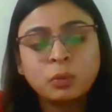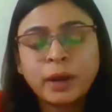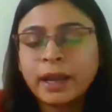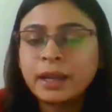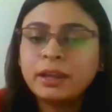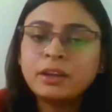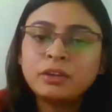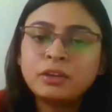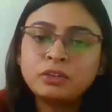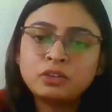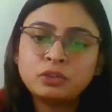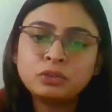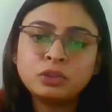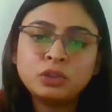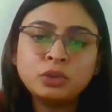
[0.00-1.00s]
why
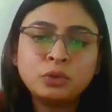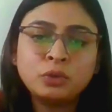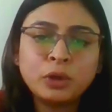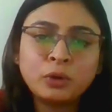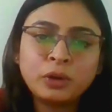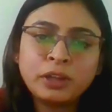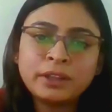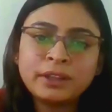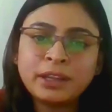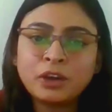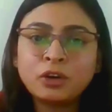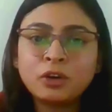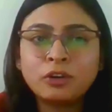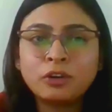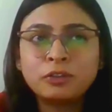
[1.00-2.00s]
do we only
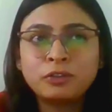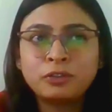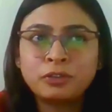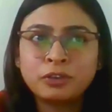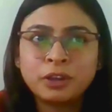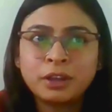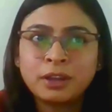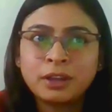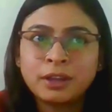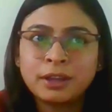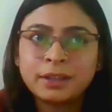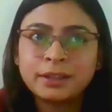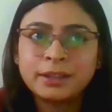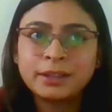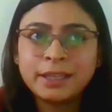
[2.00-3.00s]
think of
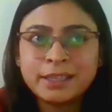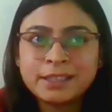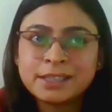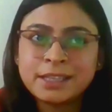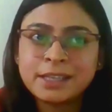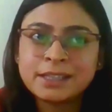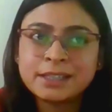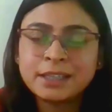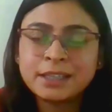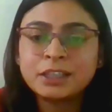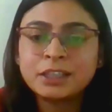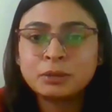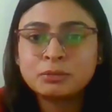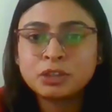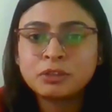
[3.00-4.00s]
these things
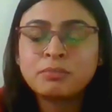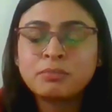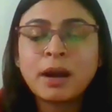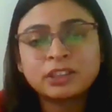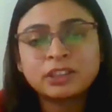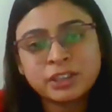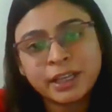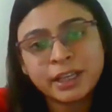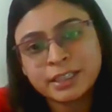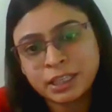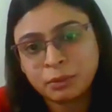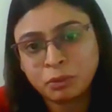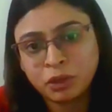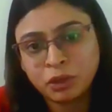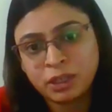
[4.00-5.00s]
in terms of
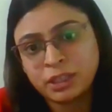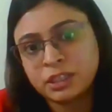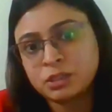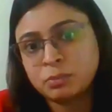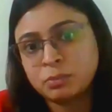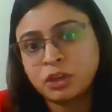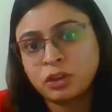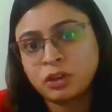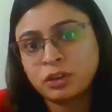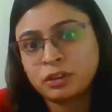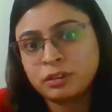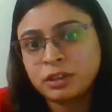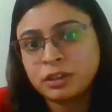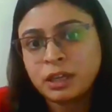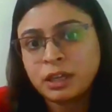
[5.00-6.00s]
marginalized communities?
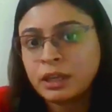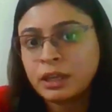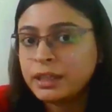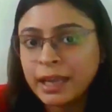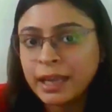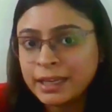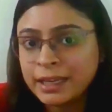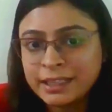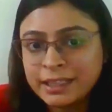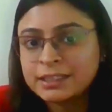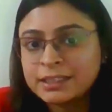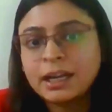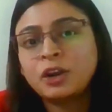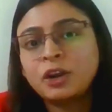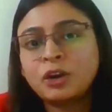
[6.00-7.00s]
Because the
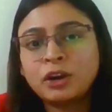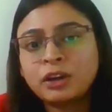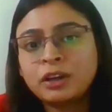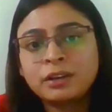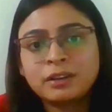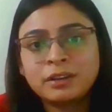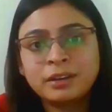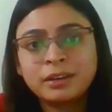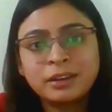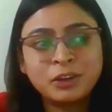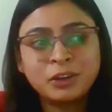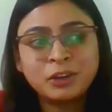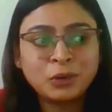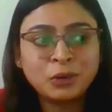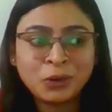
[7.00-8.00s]
elite are not
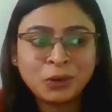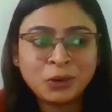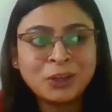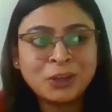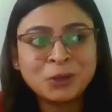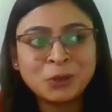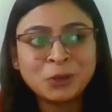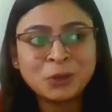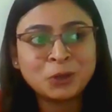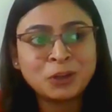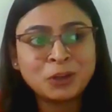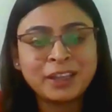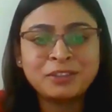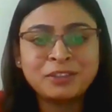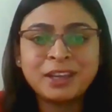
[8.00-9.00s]
going to
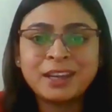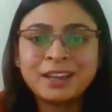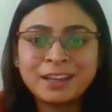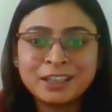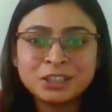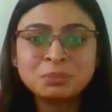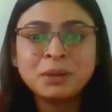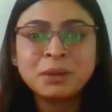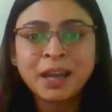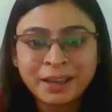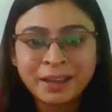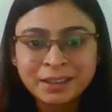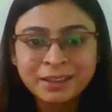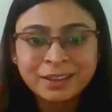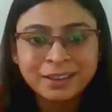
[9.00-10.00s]
leave their English
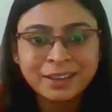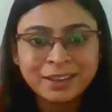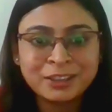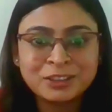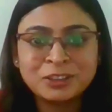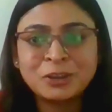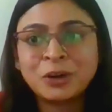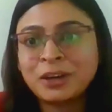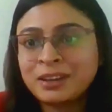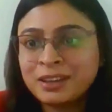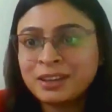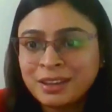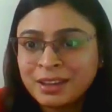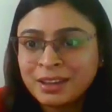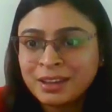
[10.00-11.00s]
behind. It's not
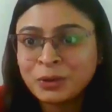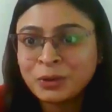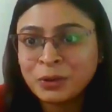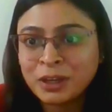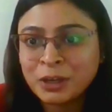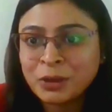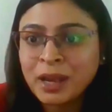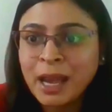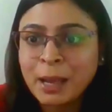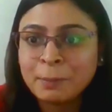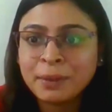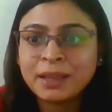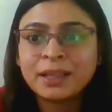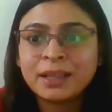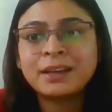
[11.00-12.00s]
going to
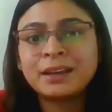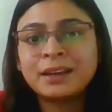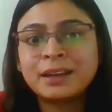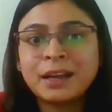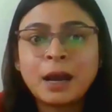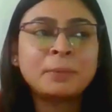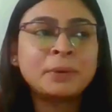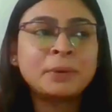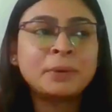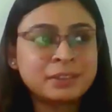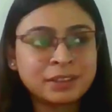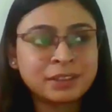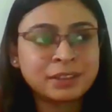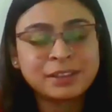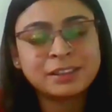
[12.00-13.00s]
happen that in upper
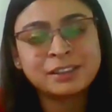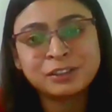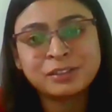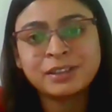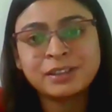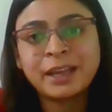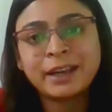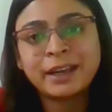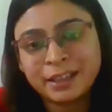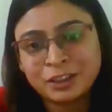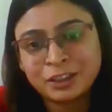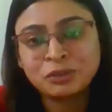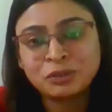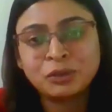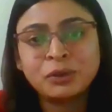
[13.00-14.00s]
circle
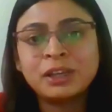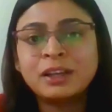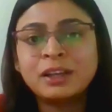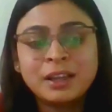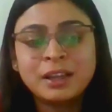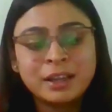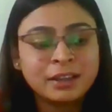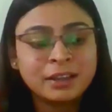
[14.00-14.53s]
societies we